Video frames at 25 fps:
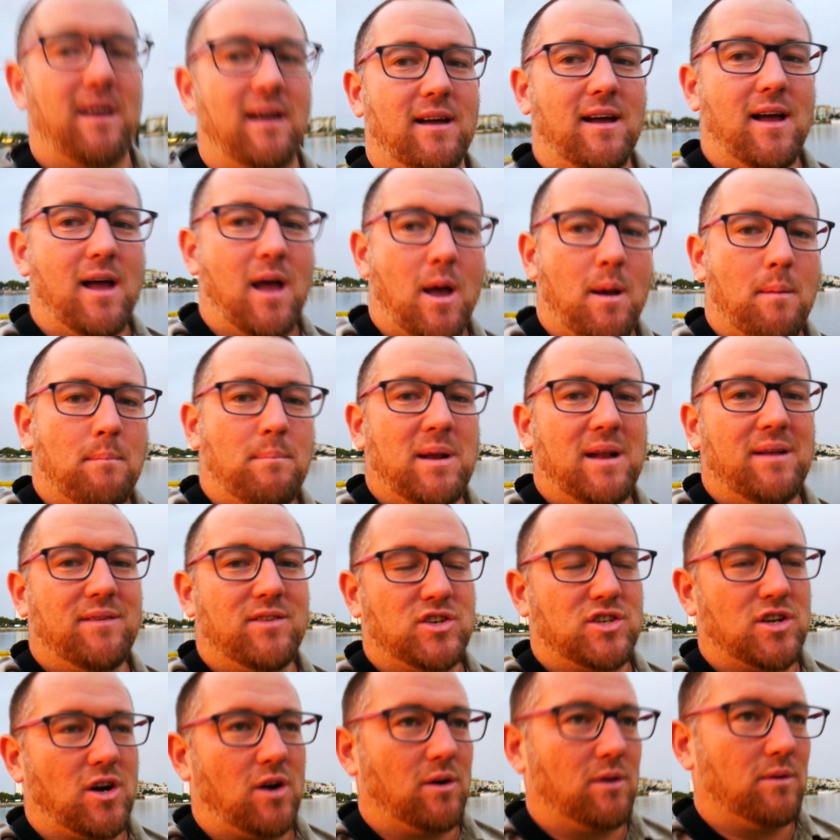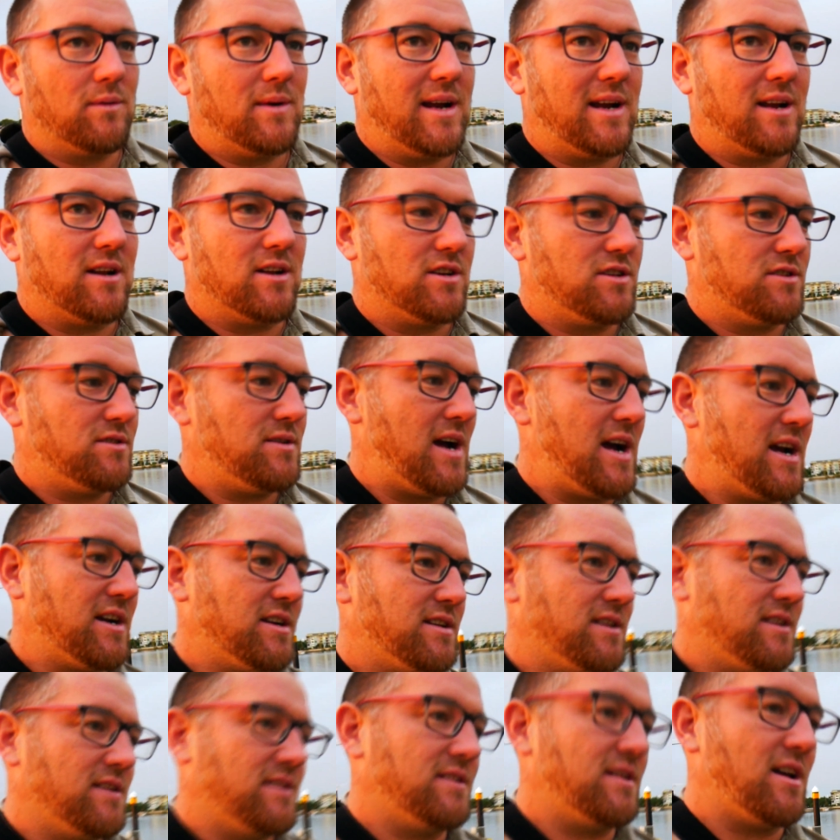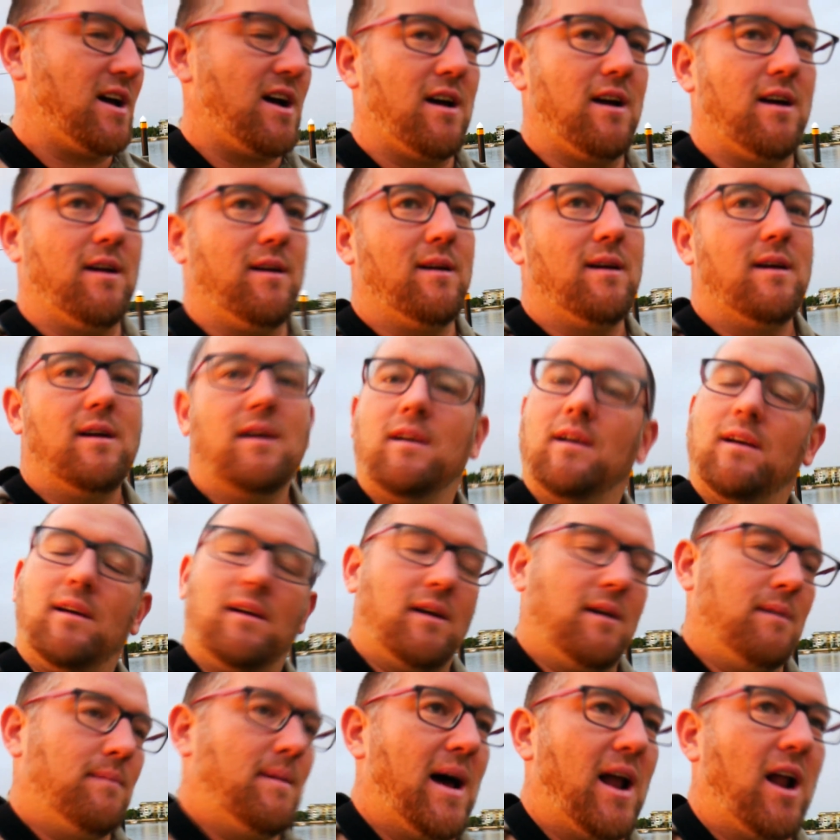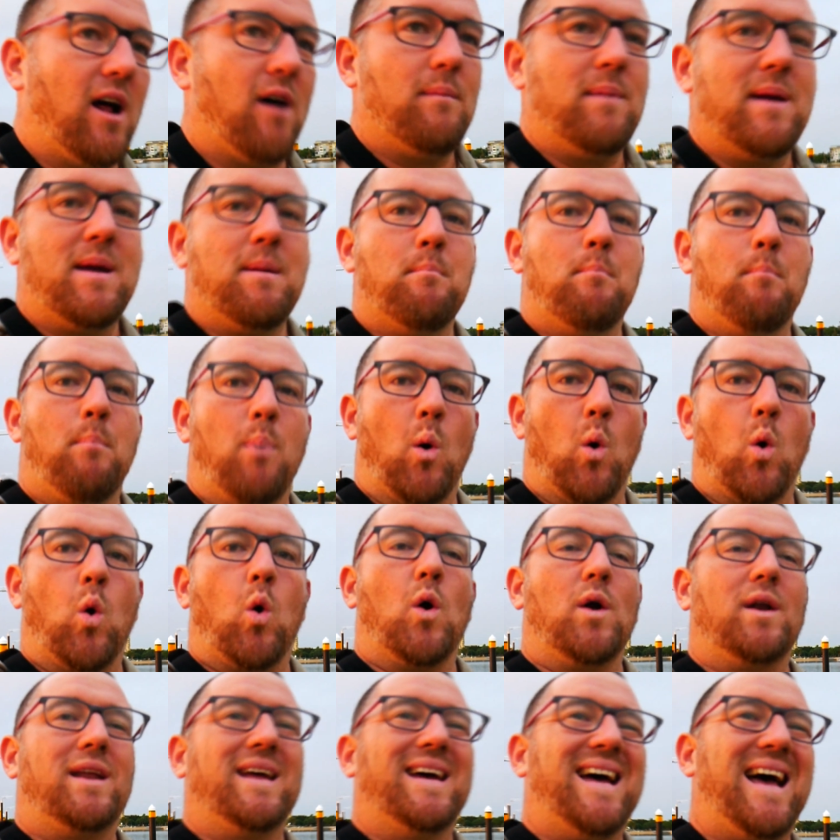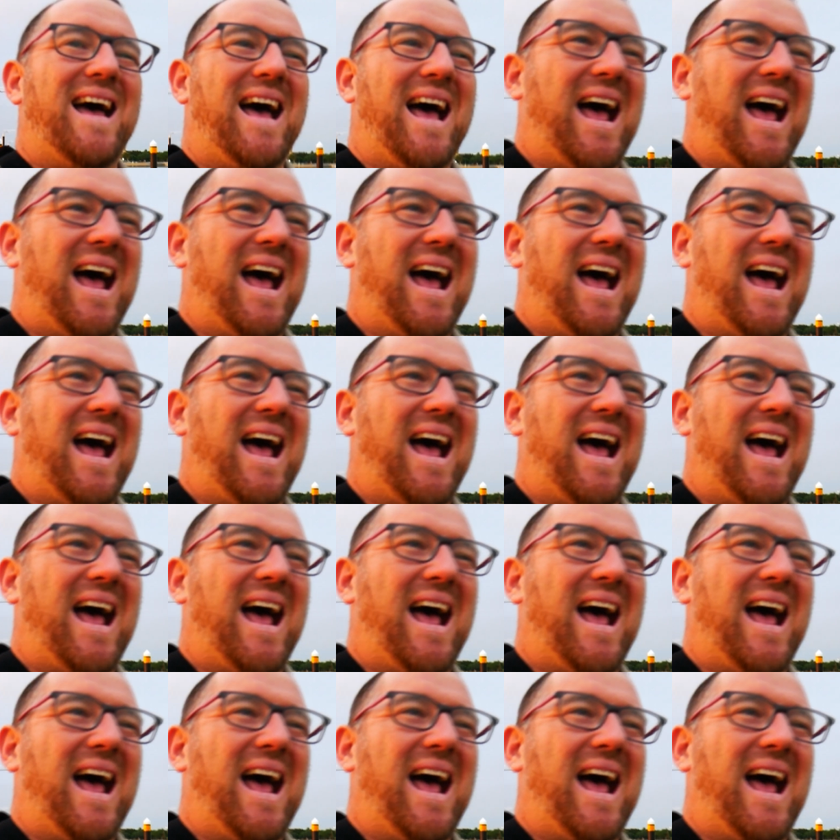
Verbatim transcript: a bit of shoulder reconstruction, so mate, I've been bored,